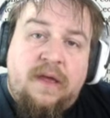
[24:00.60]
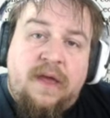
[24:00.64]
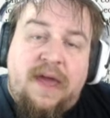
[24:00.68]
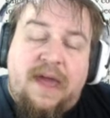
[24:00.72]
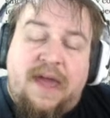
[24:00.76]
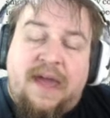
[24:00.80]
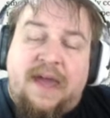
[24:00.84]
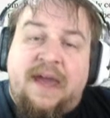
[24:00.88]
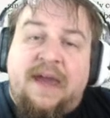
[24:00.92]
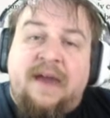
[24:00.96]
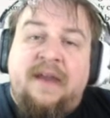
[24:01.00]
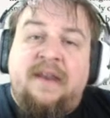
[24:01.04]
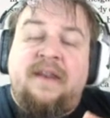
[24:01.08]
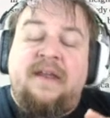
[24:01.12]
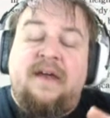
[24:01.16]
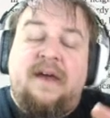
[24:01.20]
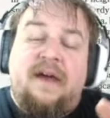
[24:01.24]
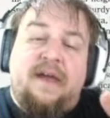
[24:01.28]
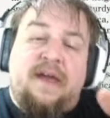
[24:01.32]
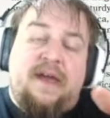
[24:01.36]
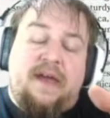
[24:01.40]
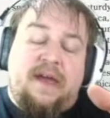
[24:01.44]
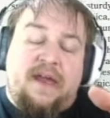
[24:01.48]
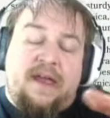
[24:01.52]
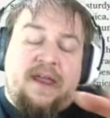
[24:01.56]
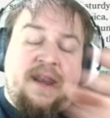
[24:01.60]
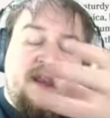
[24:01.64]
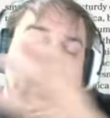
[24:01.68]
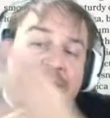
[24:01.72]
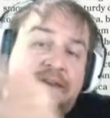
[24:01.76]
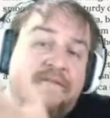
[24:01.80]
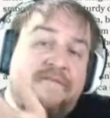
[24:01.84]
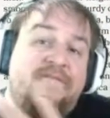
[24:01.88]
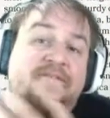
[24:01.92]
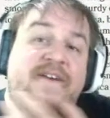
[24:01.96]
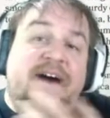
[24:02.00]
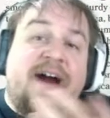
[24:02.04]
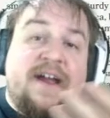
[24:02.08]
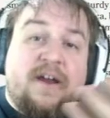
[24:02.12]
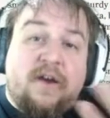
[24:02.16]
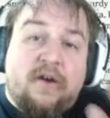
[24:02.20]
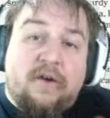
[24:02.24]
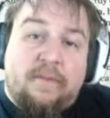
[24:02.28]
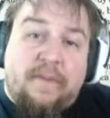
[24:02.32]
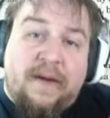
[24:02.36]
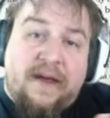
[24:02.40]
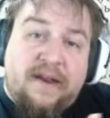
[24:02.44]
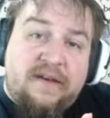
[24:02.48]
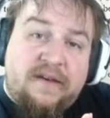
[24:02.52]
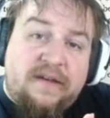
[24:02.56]
in an
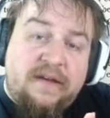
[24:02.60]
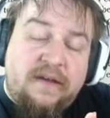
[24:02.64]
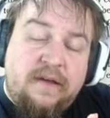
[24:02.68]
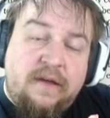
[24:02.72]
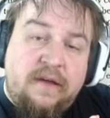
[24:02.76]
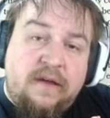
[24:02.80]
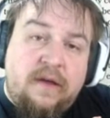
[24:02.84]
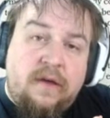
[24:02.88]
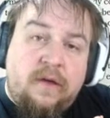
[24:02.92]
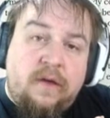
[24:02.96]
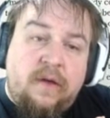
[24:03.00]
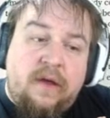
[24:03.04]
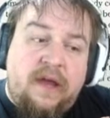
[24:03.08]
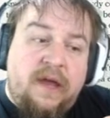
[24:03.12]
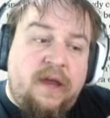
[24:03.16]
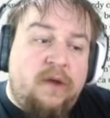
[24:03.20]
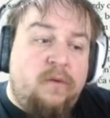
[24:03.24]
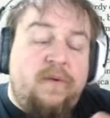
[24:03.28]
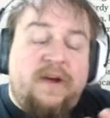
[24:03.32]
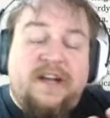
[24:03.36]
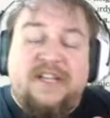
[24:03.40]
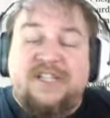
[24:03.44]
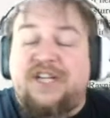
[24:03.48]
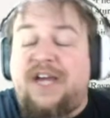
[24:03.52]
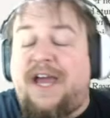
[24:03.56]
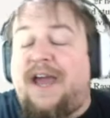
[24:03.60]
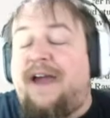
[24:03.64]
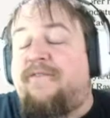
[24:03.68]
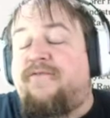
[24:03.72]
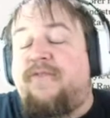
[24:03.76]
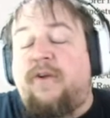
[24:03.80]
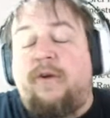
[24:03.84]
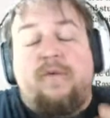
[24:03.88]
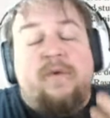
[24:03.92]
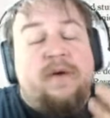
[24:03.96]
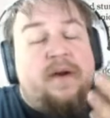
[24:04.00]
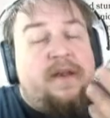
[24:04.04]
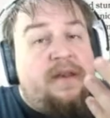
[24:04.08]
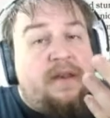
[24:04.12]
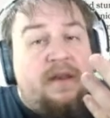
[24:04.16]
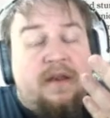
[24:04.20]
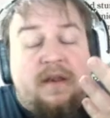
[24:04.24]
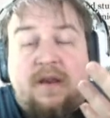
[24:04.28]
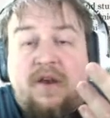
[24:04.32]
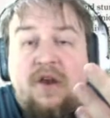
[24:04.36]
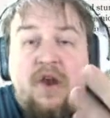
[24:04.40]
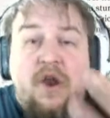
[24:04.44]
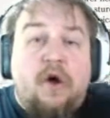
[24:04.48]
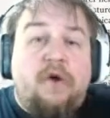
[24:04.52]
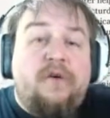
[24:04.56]
environment in which everyone
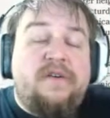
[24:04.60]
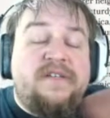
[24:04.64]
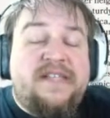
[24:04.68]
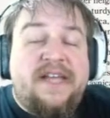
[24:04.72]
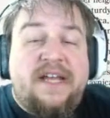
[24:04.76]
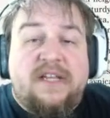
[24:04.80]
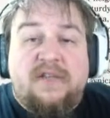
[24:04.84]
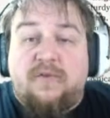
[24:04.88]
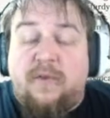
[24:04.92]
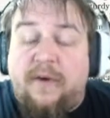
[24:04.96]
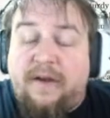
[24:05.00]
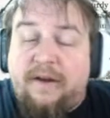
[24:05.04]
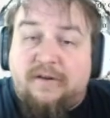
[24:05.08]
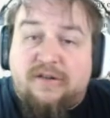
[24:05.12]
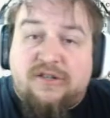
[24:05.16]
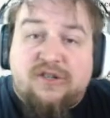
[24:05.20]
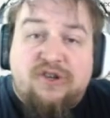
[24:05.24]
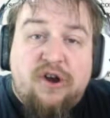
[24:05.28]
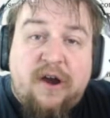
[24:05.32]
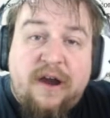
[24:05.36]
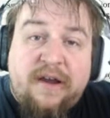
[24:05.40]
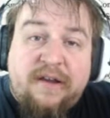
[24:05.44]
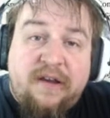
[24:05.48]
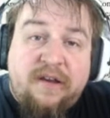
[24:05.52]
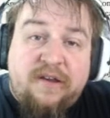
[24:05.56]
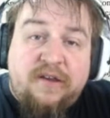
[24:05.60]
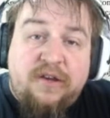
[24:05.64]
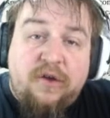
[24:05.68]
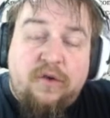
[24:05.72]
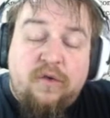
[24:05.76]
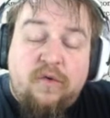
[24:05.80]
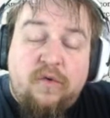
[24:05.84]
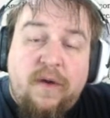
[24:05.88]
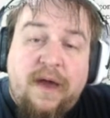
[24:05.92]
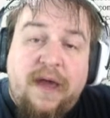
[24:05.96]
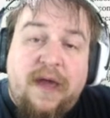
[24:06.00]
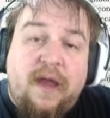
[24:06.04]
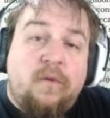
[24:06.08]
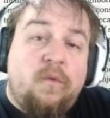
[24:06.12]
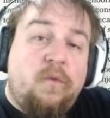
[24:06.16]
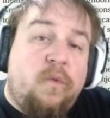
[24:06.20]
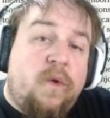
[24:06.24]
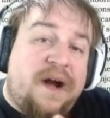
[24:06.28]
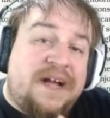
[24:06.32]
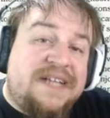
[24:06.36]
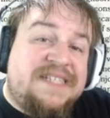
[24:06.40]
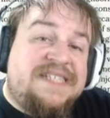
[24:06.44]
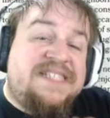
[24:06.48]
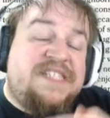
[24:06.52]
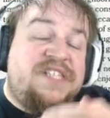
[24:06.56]
knows that's what you're trying to do and
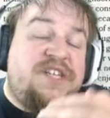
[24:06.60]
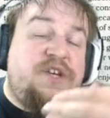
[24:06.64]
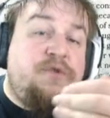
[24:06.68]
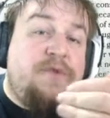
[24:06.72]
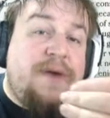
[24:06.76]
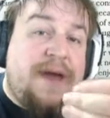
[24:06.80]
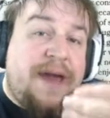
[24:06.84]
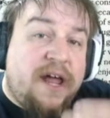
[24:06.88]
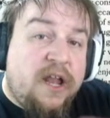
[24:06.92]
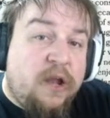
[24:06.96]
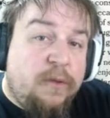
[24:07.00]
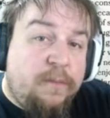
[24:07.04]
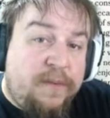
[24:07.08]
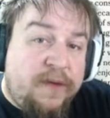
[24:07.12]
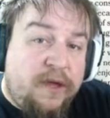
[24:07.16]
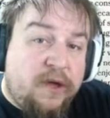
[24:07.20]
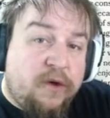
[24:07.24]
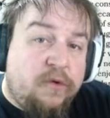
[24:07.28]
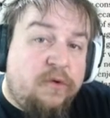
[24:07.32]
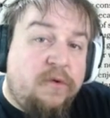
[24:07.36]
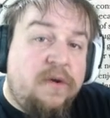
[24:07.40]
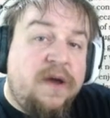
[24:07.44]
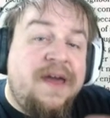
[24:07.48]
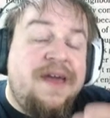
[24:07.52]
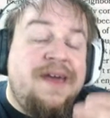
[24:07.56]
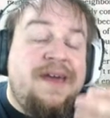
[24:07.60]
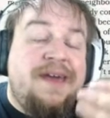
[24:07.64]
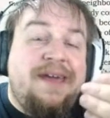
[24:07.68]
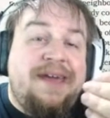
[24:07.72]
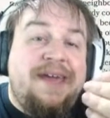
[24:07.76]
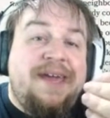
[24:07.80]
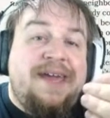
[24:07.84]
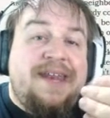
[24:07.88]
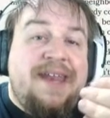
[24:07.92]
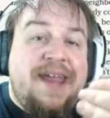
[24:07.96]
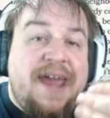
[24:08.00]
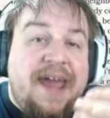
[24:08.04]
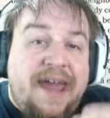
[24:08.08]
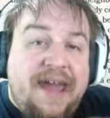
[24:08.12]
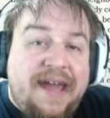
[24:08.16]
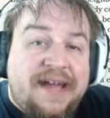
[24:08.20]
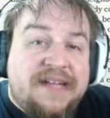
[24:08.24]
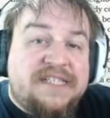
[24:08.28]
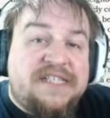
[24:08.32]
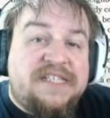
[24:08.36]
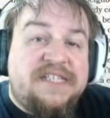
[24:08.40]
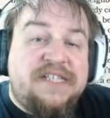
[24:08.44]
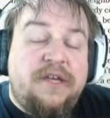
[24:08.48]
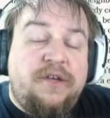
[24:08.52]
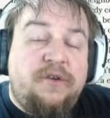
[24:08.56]
wants to help you
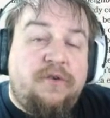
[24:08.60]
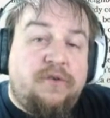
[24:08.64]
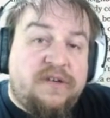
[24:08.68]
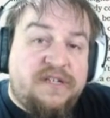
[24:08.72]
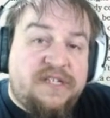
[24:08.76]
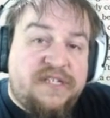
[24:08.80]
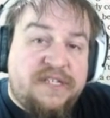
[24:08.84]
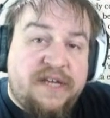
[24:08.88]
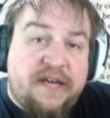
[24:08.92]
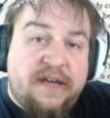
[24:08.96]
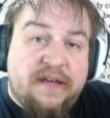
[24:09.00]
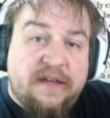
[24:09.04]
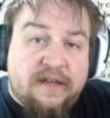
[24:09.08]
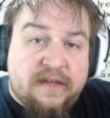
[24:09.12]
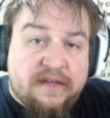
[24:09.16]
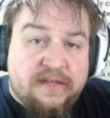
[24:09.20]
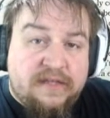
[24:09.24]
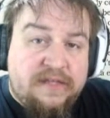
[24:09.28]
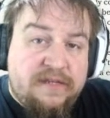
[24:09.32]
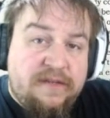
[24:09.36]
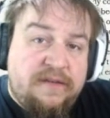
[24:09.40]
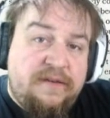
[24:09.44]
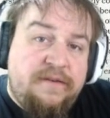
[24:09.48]
enhance your skills.